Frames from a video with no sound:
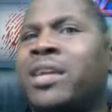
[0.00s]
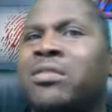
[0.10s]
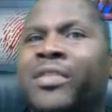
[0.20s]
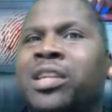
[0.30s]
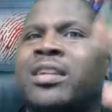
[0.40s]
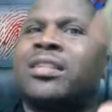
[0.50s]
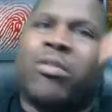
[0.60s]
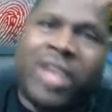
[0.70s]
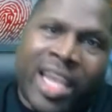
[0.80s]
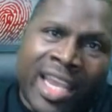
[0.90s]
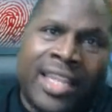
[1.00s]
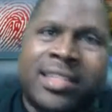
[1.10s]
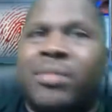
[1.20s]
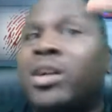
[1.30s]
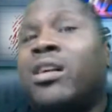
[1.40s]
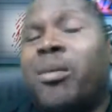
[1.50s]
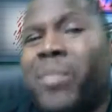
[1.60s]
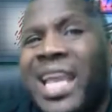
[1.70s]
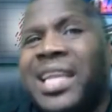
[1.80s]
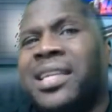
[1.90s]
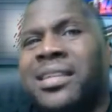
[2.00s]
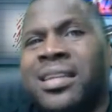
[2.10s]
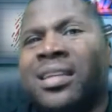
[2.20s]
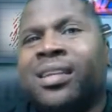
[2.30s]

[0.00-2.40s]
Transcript: They don't even look and throw their hands up. Oh, I'm making it.